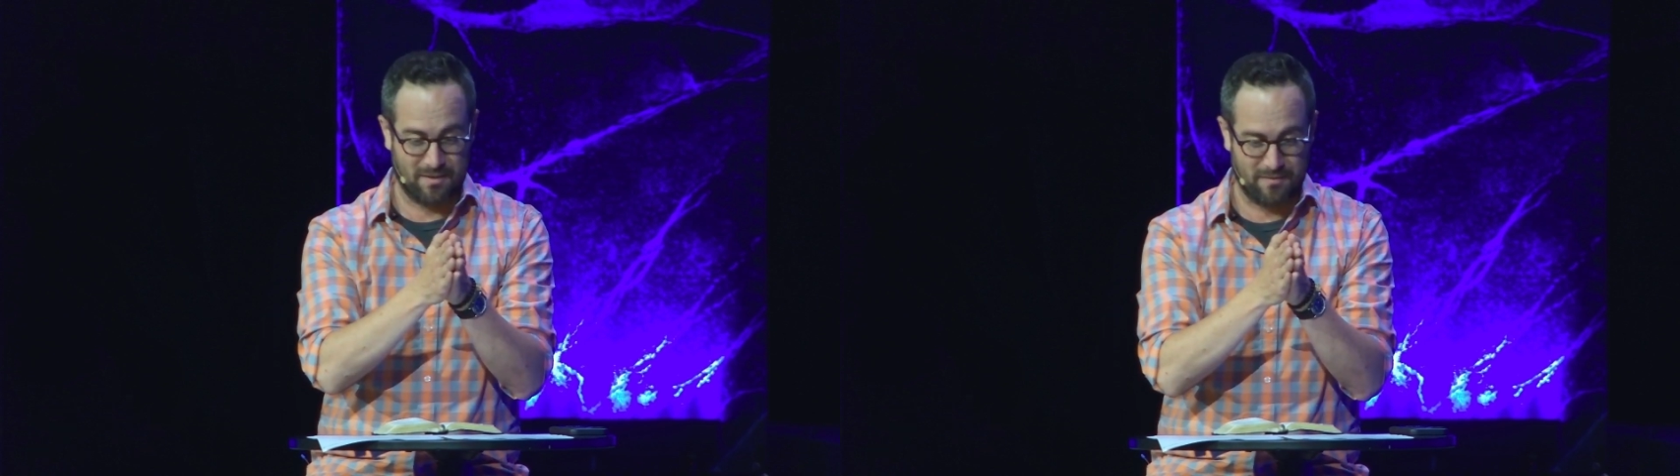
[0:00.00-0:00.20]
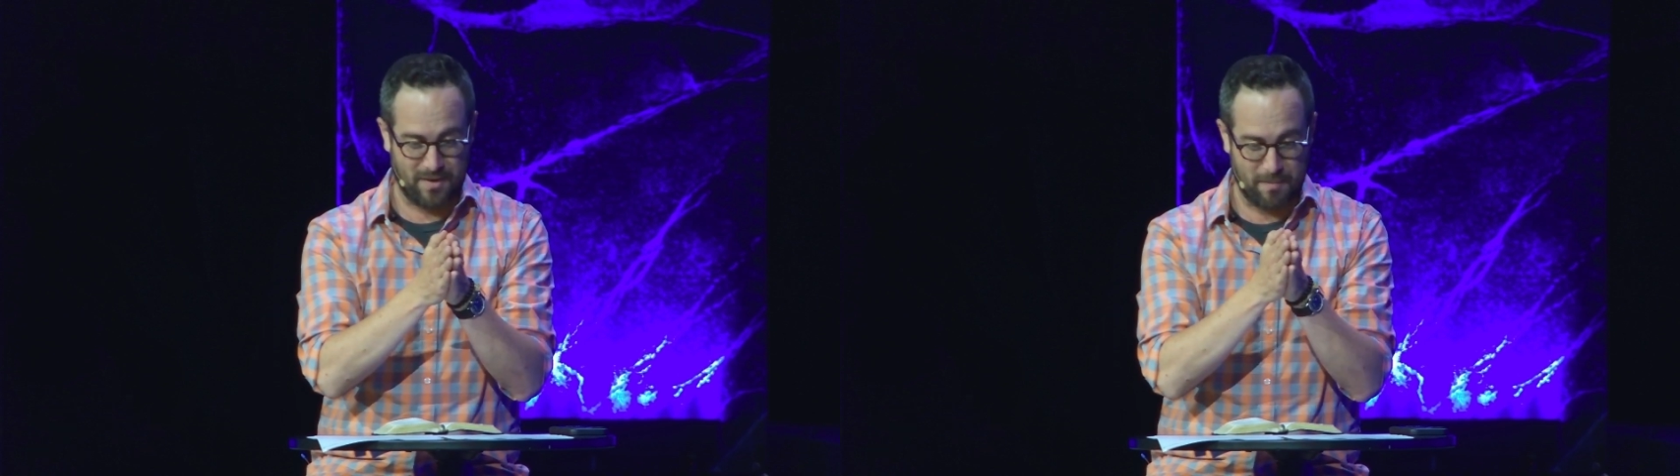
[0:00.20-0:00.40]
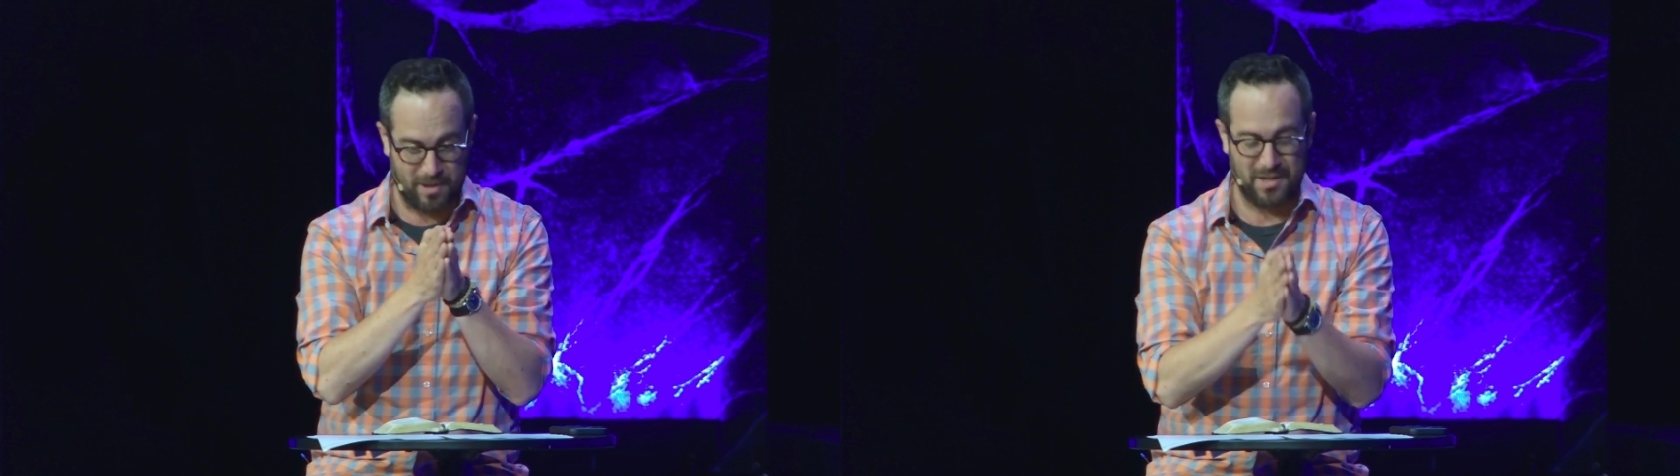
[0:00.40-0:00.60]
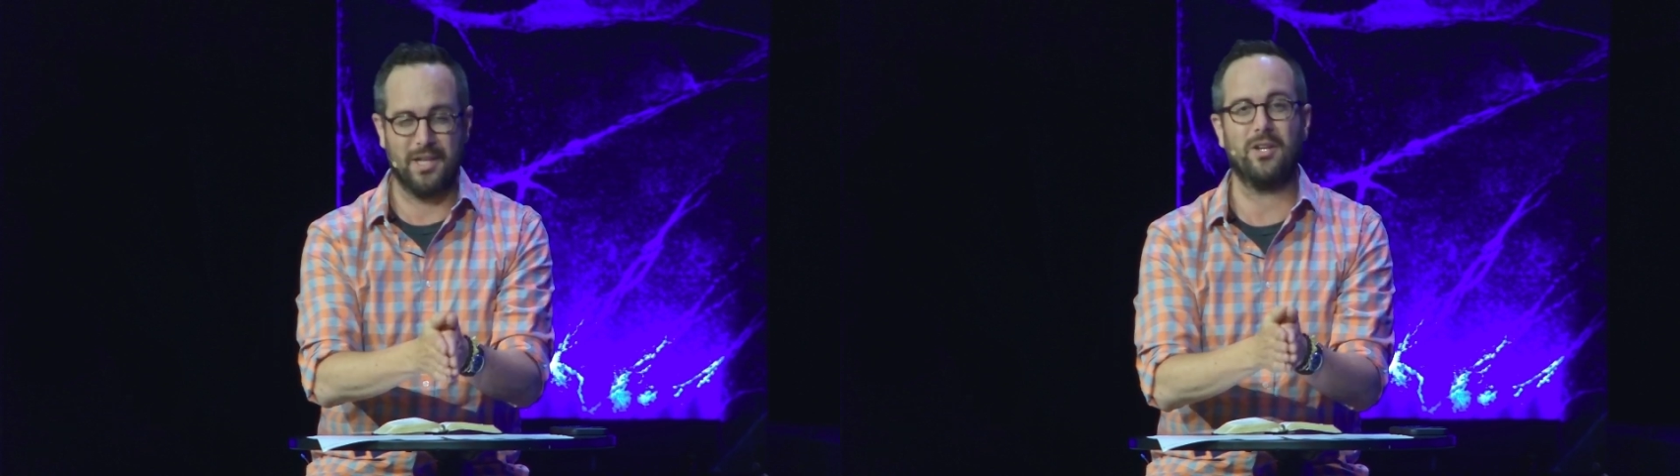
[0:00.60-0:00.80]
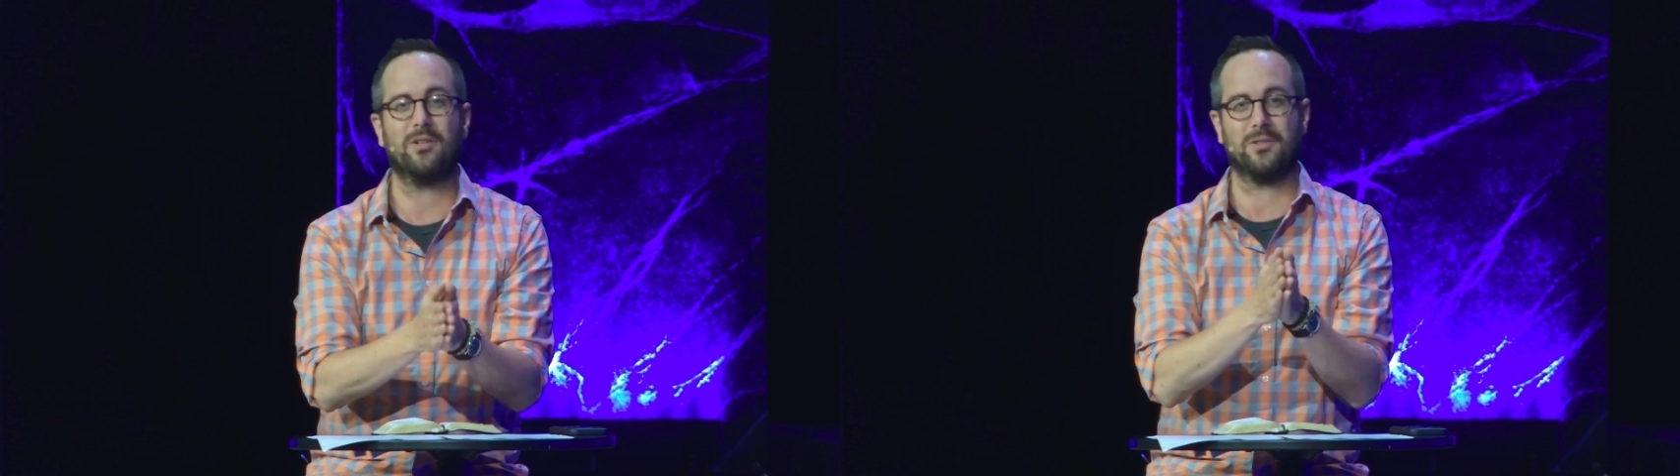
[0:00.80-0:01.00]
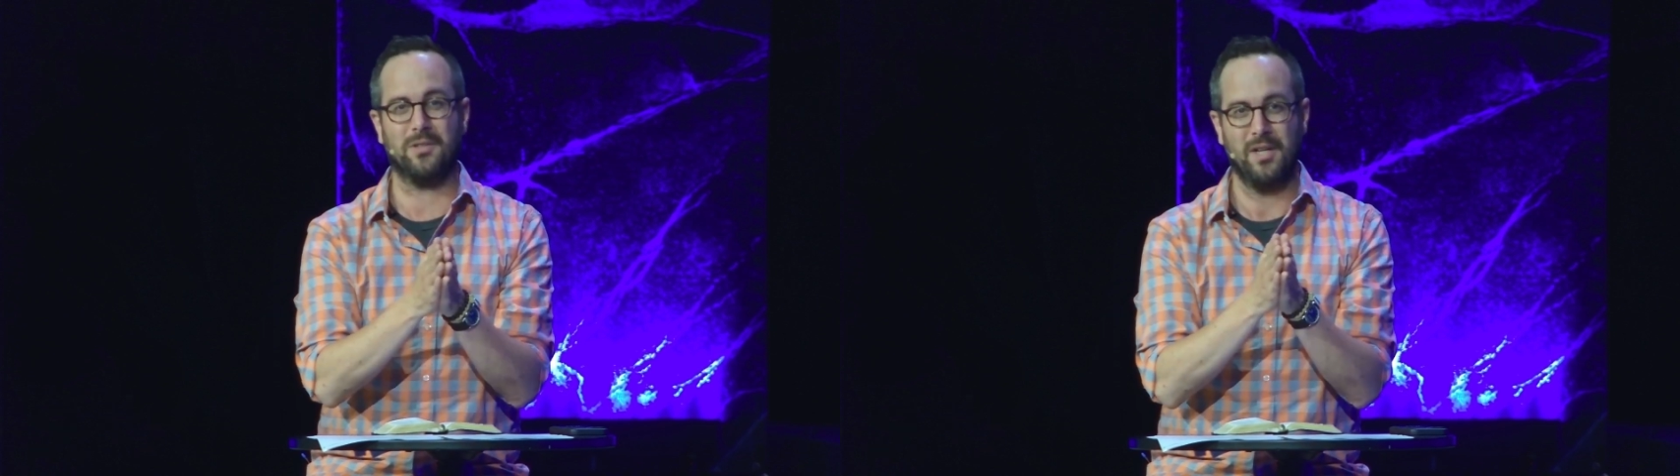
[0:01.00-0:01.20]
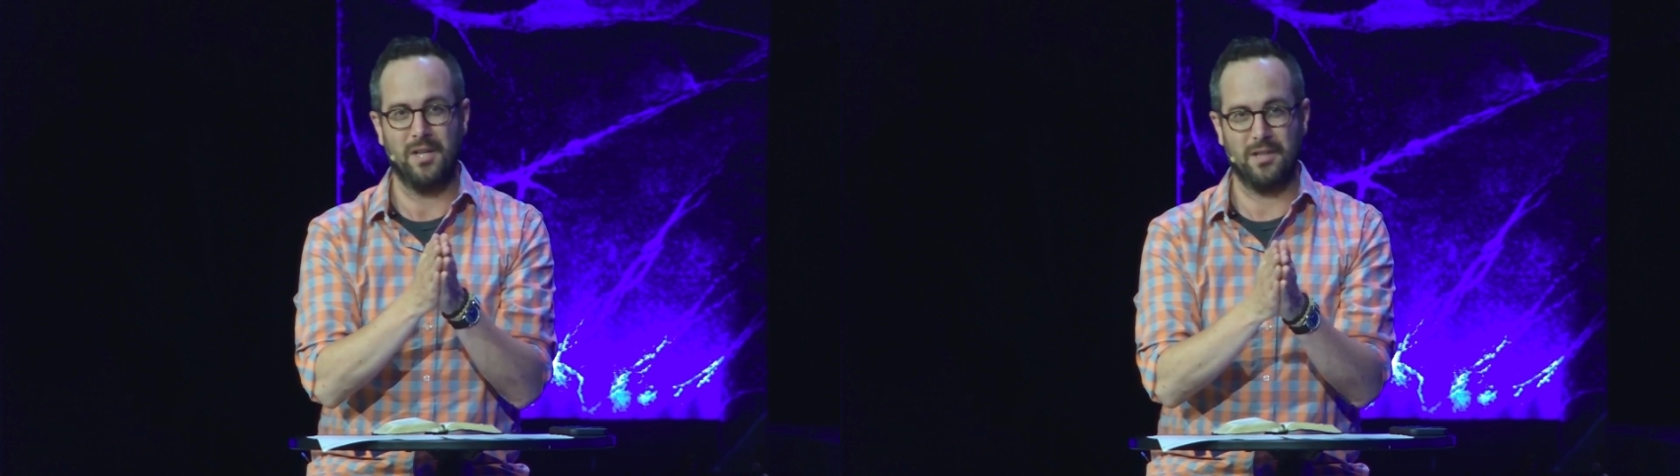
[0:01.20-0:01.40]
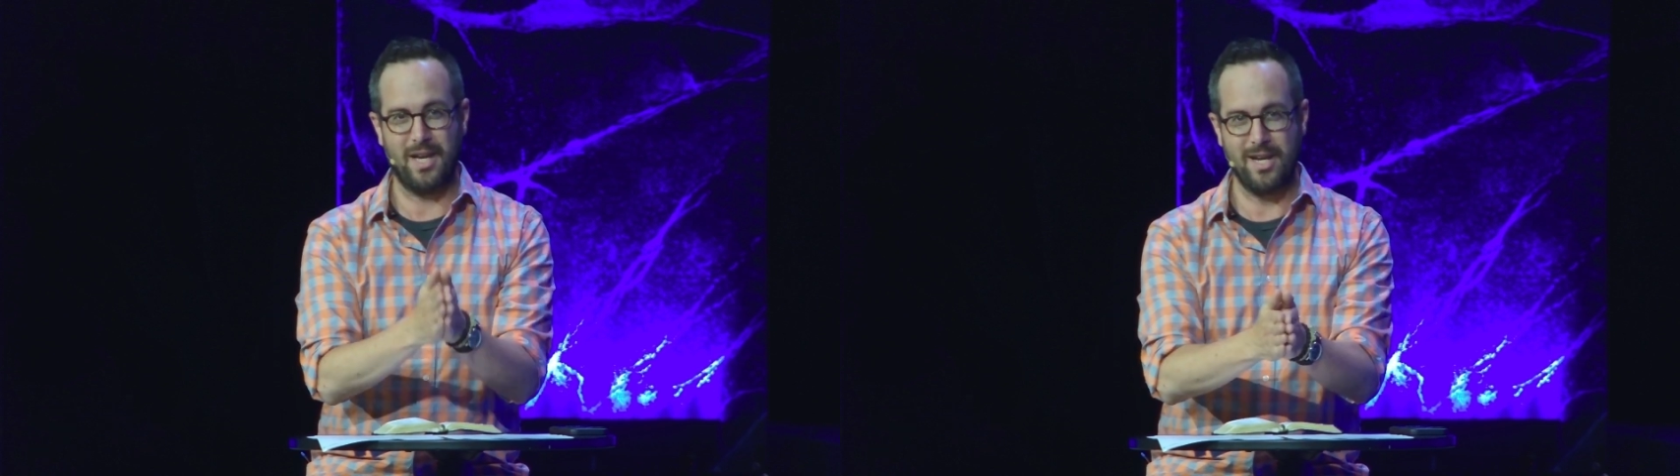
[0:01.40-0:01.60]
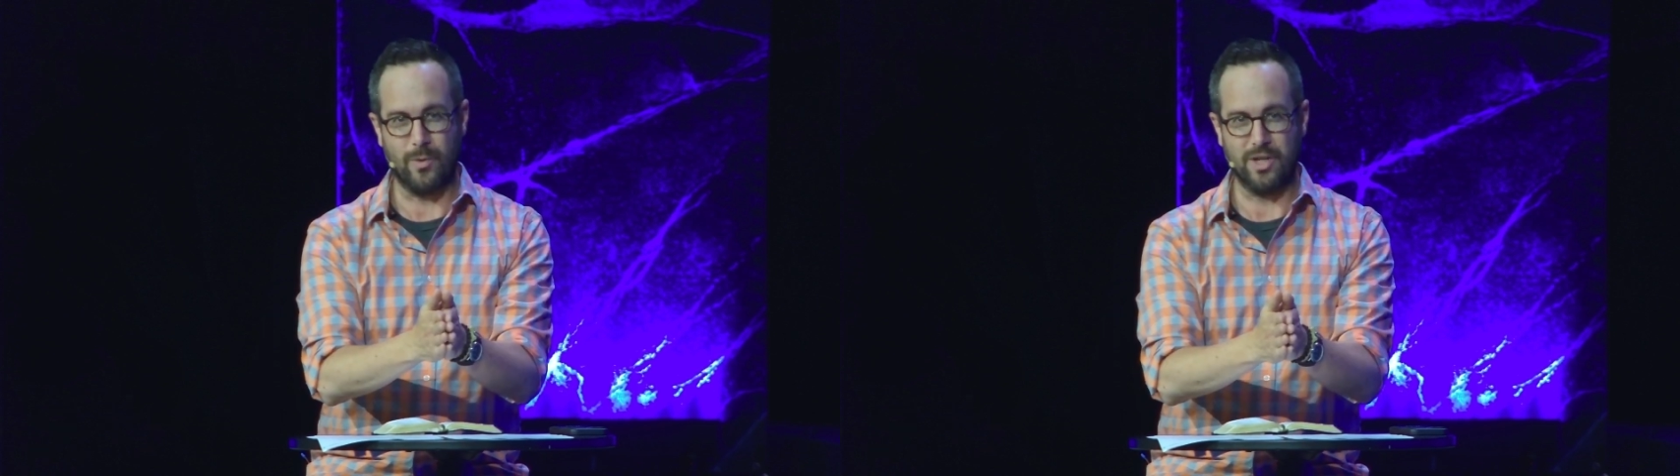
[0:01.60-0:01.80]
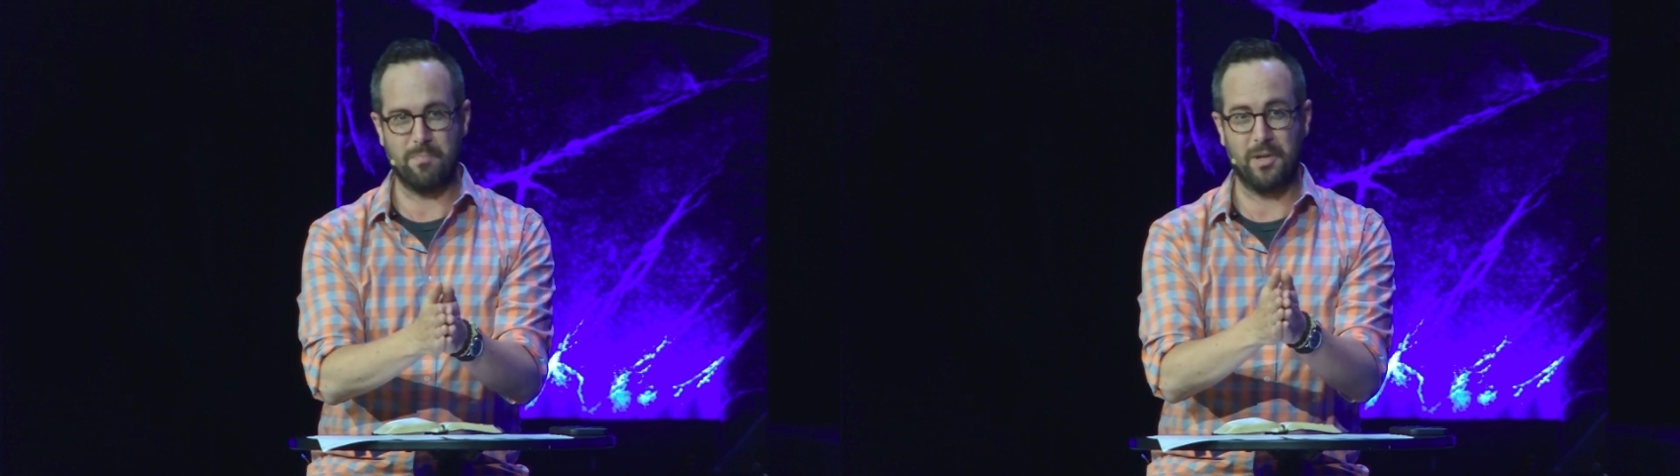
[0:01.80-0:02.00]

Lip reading: very political language.